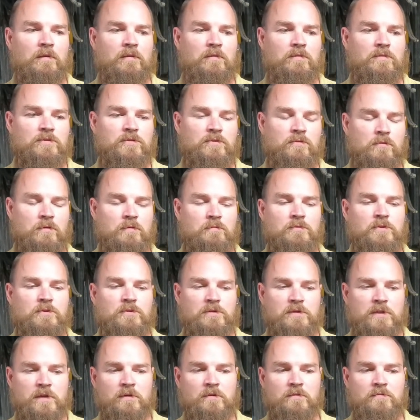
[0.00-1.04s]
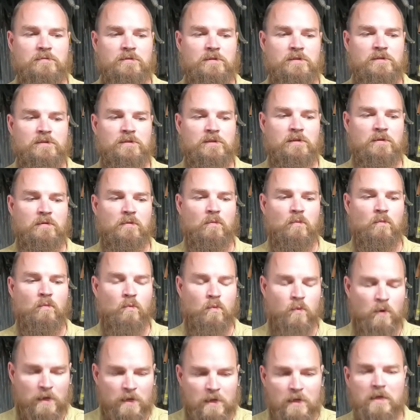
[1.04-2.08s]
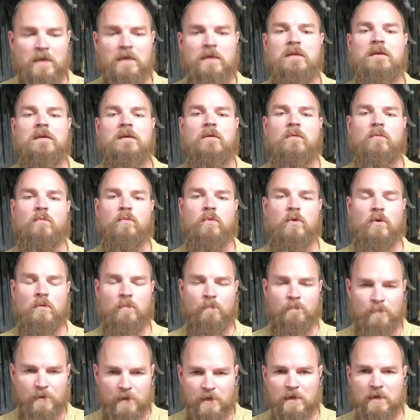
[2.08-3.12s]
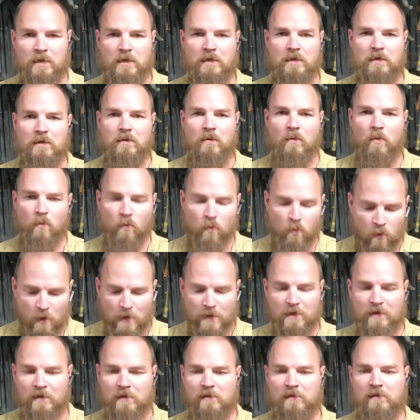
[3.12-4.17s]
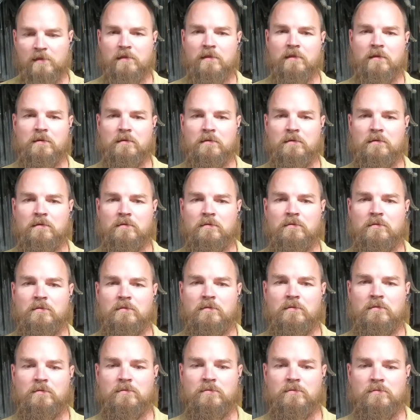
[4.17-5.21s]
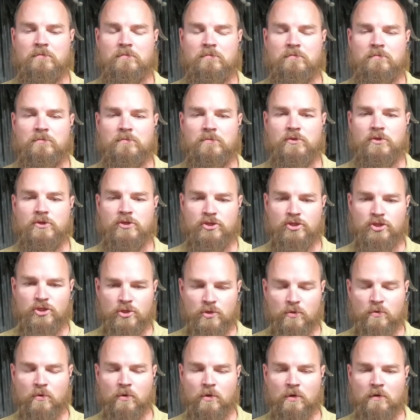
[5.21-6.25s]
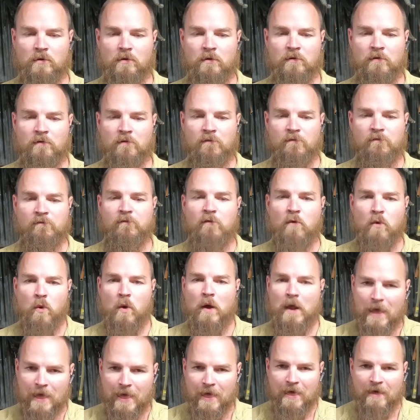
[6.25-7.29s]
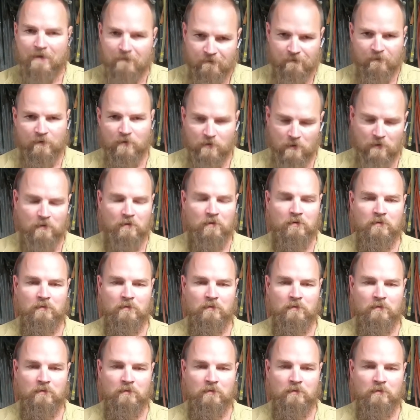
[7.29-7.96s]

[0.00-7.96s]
Scripture tells us that we will be with Yeshua forever.